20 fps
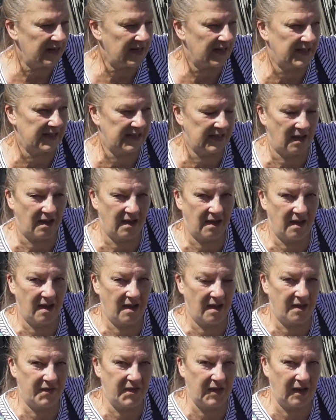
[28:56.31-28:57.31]
that's
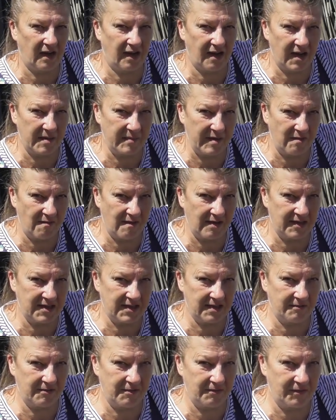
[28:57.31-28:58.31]
uh, the climbing
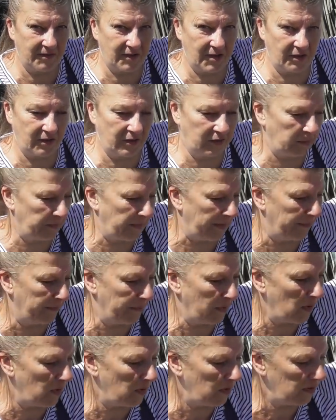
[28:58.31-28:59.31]
relative of Coco de
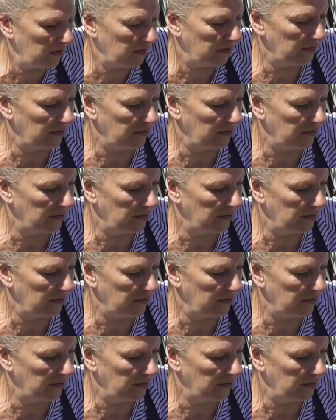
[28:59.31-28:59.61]
Paimpol.